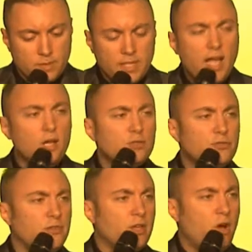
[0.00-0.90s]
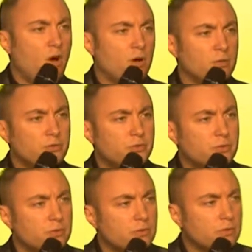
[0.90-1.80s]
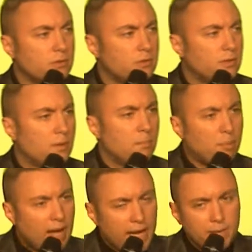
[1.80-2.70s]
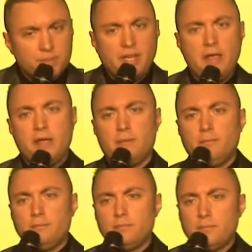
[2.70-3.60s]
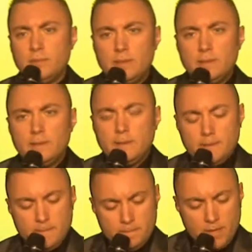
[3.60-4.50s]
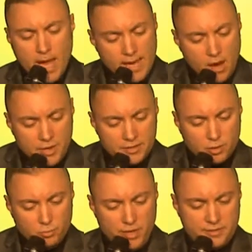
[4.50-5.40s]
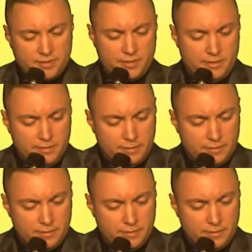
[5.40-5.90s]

yells for the guards, blames him, and now he's arrested,